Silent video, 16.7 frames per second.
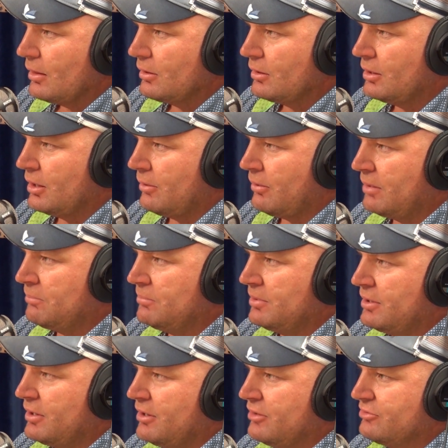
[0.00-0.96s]

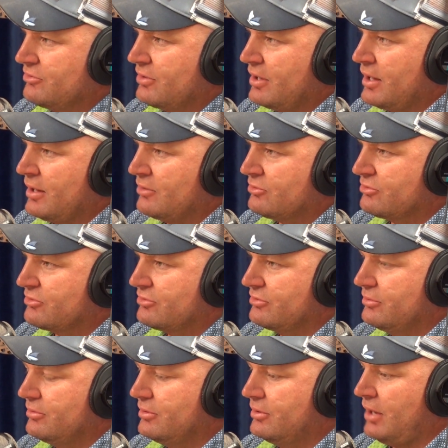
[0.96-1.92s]
unbeknownst to
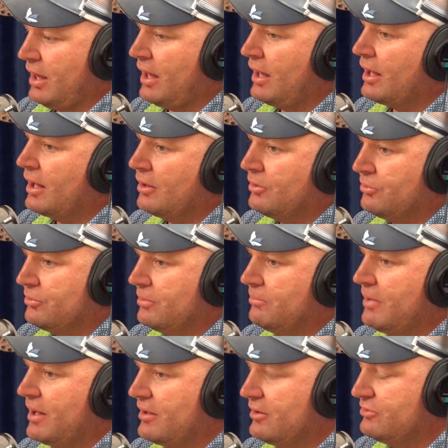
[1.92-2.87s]
us now, looking
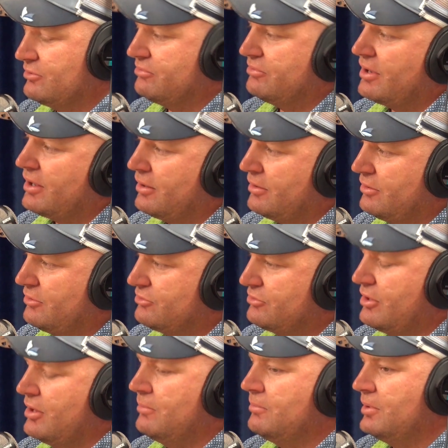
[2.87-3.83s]
back as a father, there's
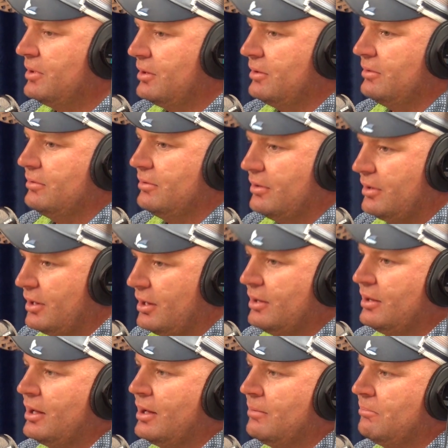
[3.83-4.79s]
so many
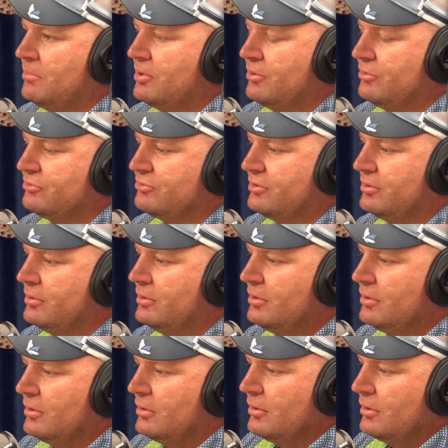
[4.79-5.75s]
alarm bells, and
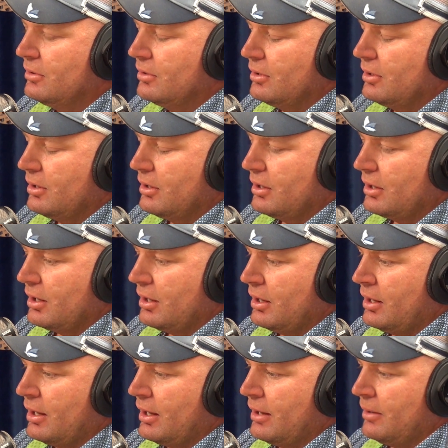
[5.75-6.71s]

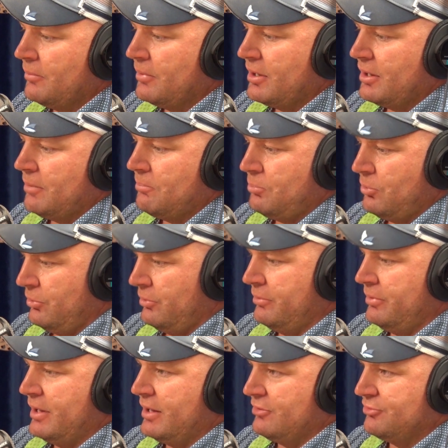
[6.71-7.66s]
we ended up pulling
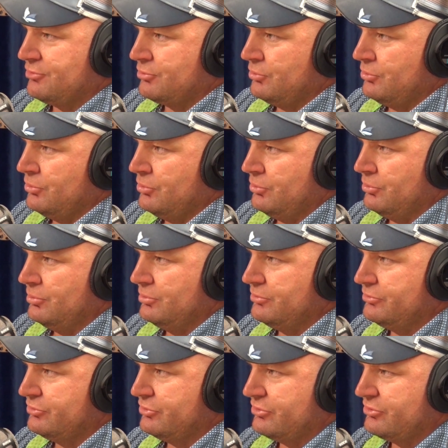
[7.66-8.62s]
her out of school
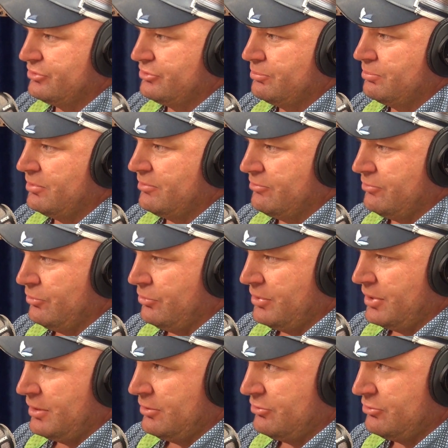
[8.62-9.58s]
just before
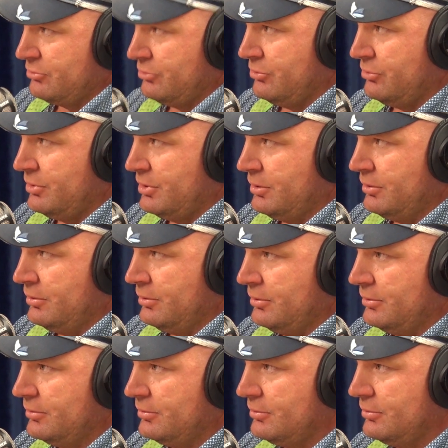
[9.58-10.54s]
the end of school in
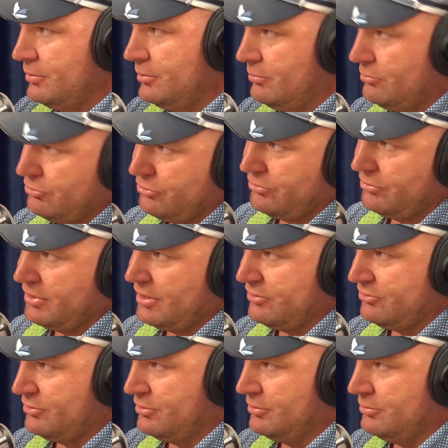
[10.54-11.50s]

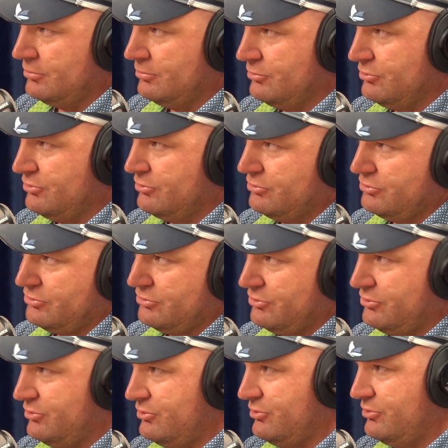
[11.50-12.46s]

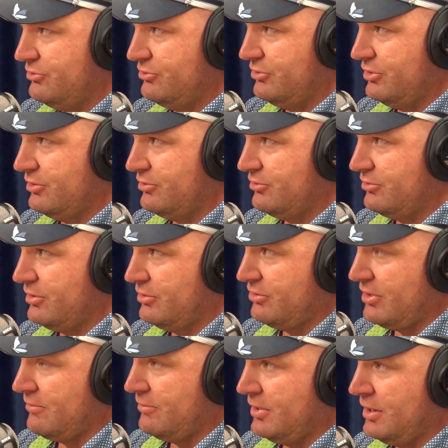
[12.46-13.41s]
2006 to
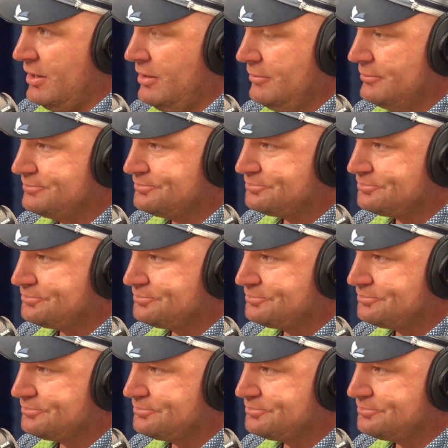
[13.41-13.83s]
17,